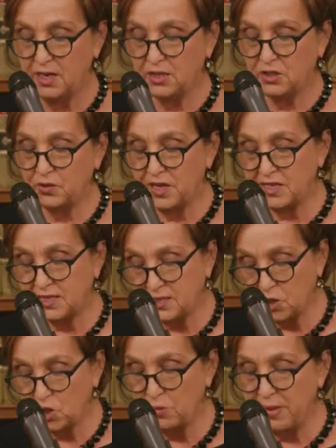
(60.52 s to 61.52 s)
so that
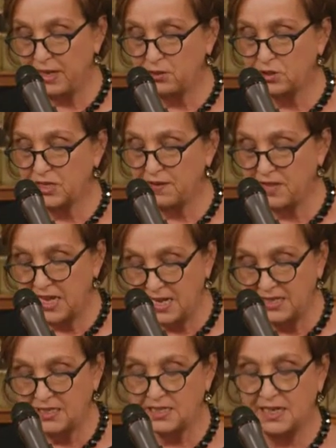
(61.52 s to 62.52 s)
decision makers have the
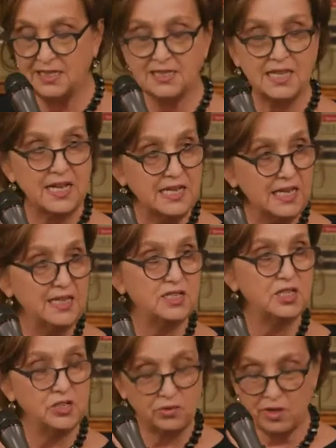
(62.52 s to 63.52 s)
insights they need
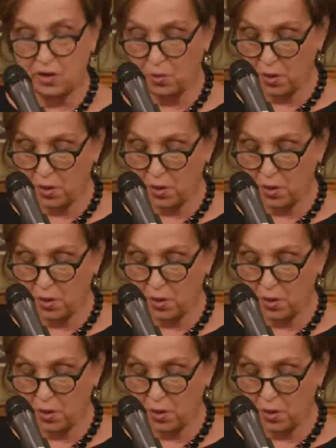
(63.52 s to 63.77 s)
to do their